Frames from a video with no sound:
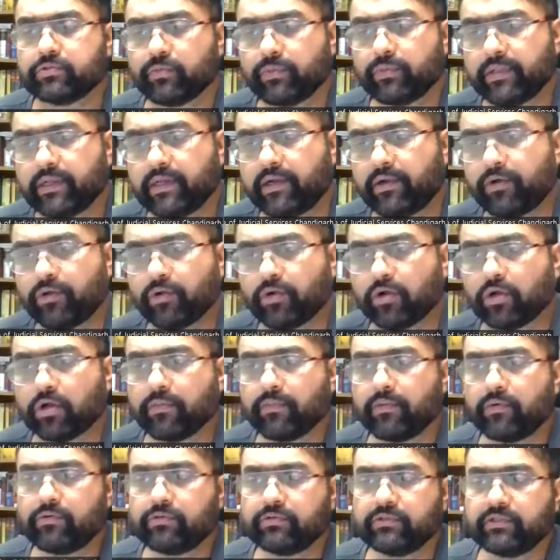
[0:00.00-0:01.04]
So when I
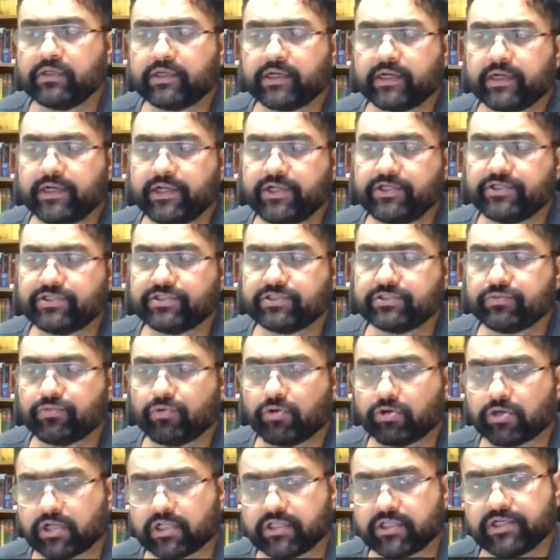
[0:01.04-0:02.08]
talk about the conditions,
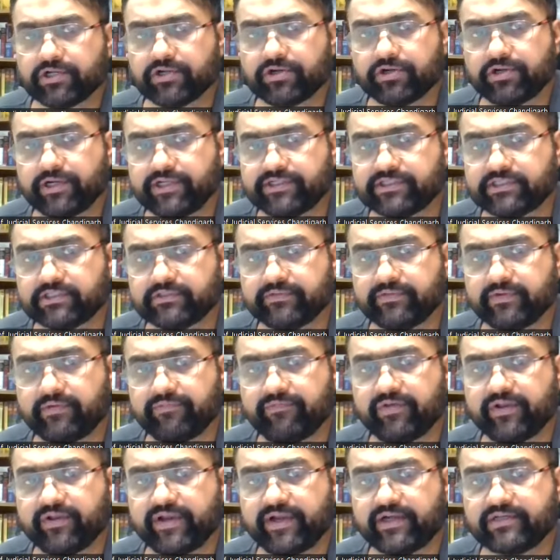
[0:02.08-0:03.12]
what are the conditions
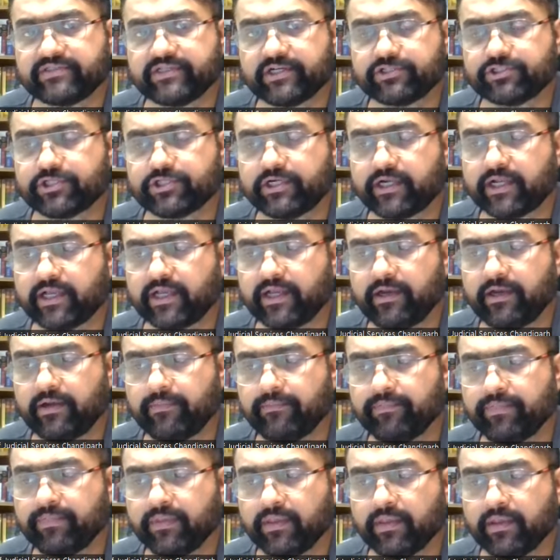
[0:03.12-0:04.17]
when we read section 10?
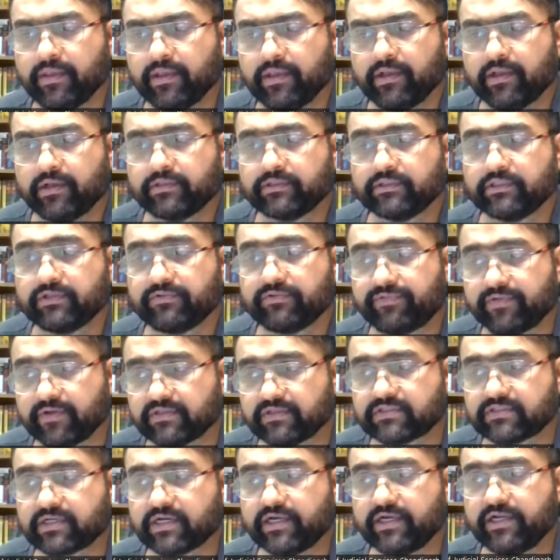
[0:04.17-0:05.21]
The
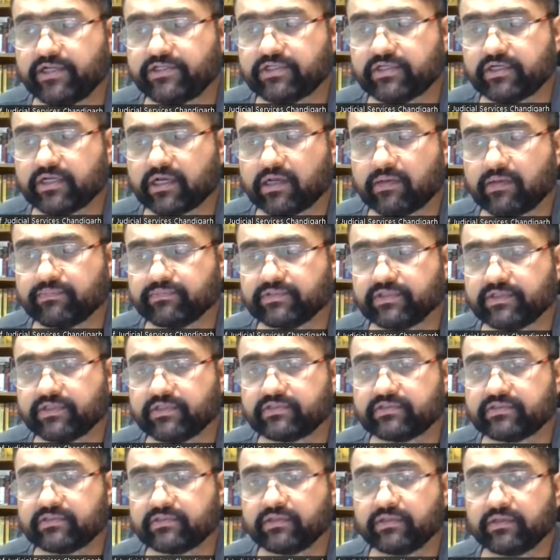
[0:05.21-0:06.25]
first condition comes
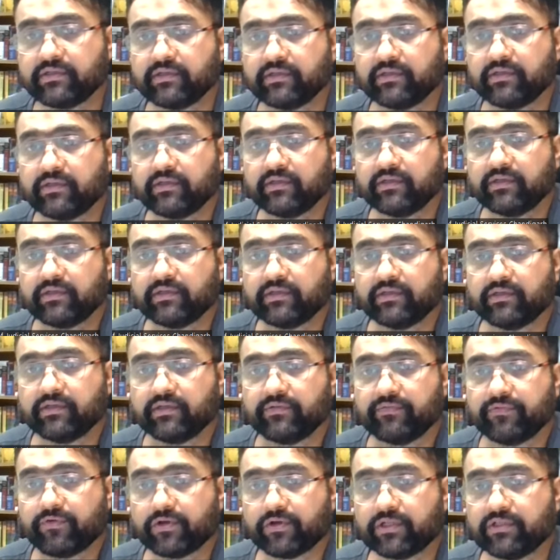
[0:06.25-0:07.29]
is,
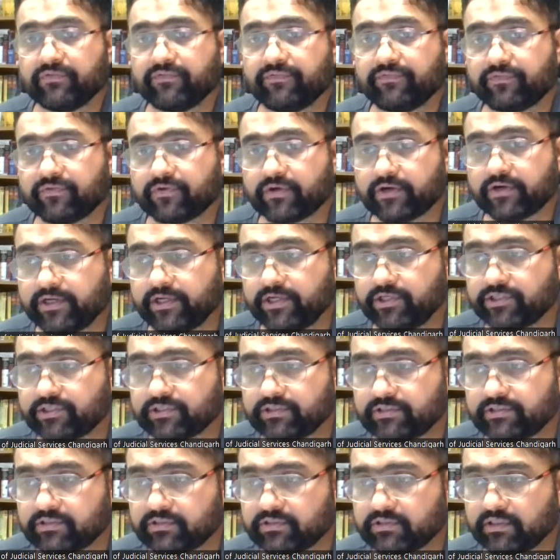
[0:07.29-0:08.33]
what are the
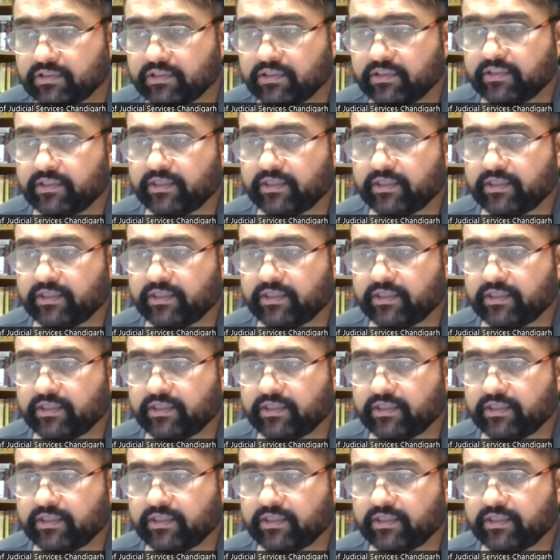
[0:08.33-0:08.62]
conditions?